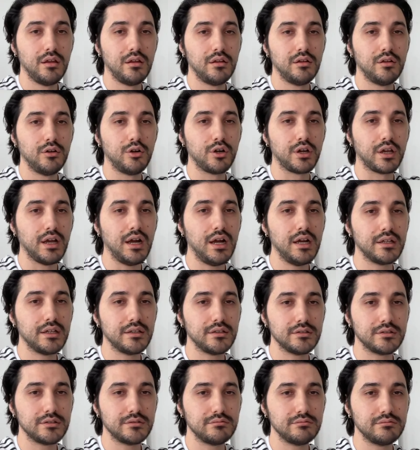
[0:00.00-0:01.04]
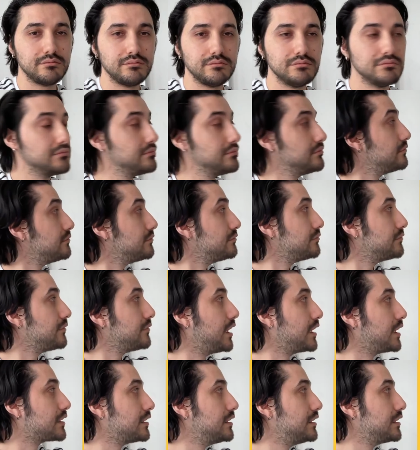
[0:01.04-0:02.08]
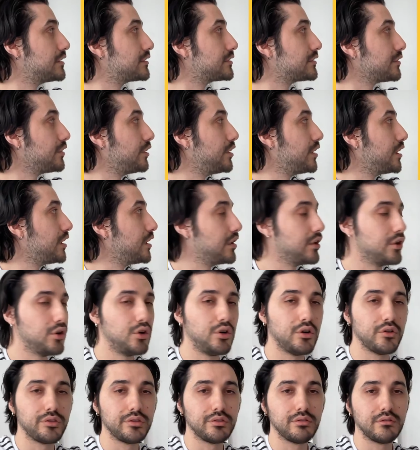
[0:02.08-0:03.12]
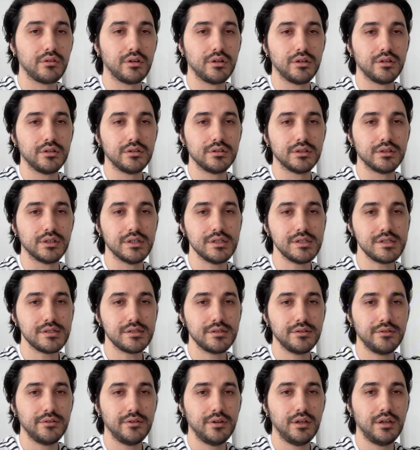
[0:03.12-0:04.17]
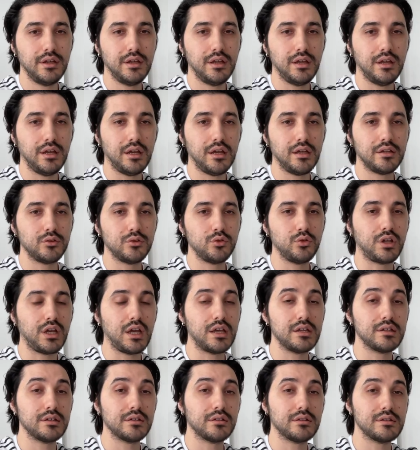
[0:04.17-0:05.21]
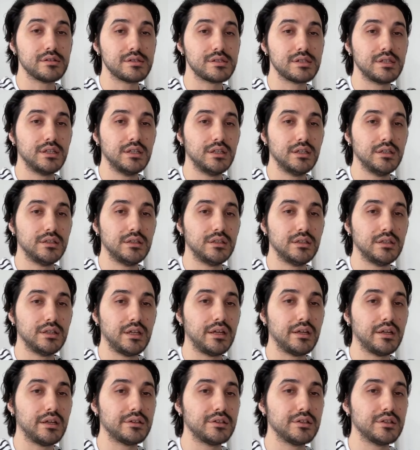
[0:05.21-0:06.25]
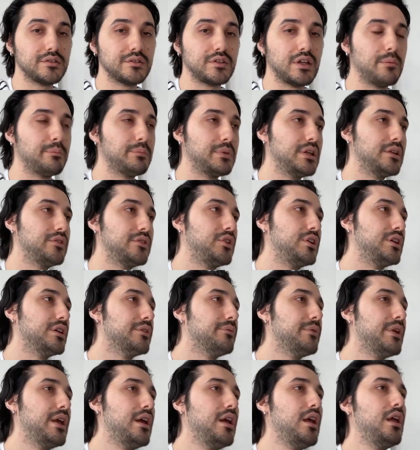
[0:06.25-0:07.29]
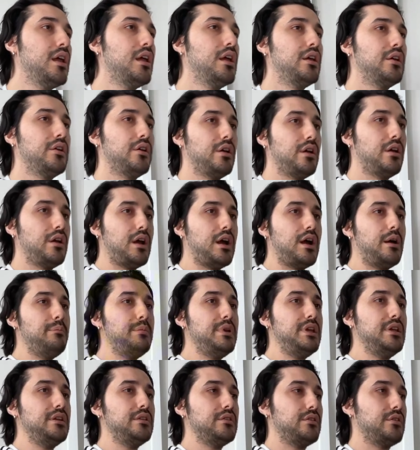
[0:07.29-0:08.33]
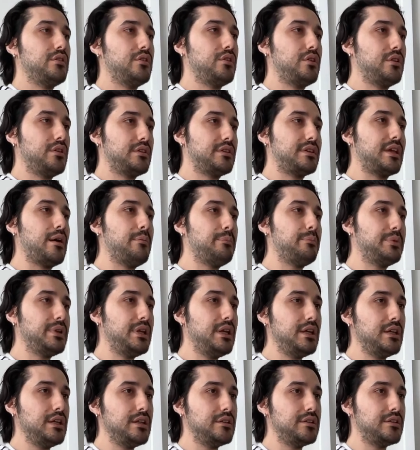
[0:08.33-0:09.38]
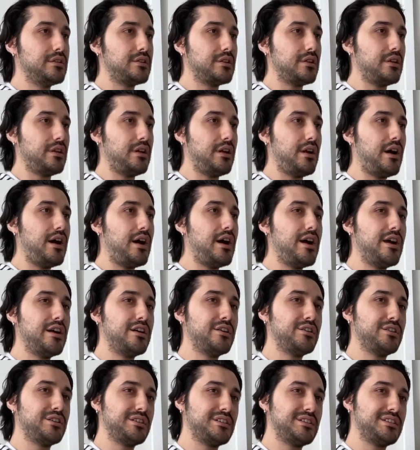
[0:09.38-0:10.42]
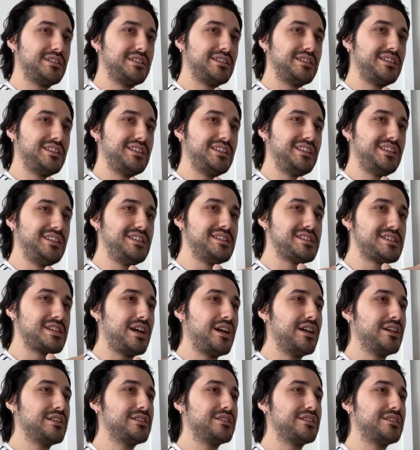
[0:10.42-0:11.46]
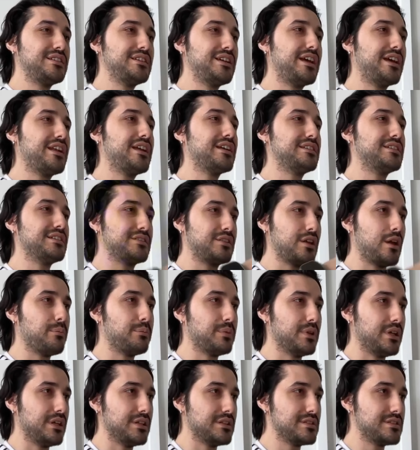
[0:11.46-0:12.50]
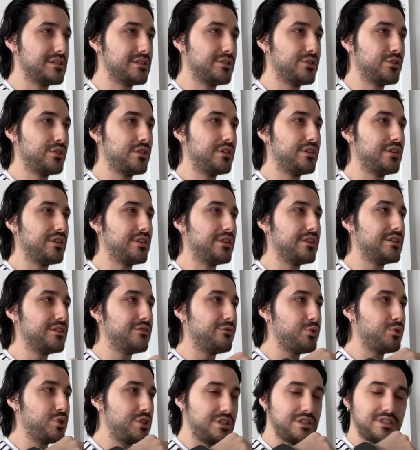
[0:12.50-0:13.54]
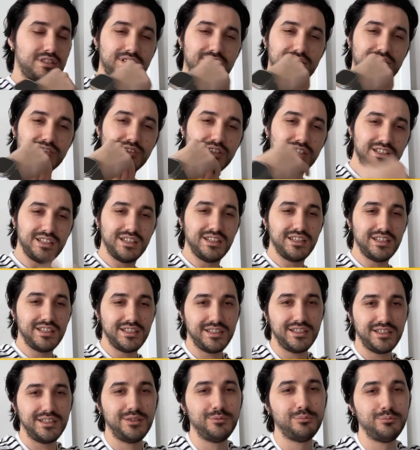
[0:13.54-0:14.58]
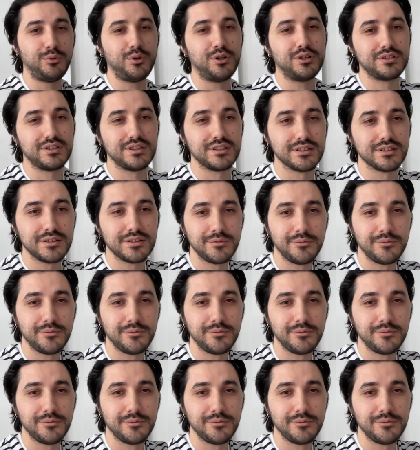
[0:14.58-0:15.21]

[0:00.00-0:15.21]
Okay, I clicked on this, and you can see another template here. I mean, templates are inside another templates, which is really important.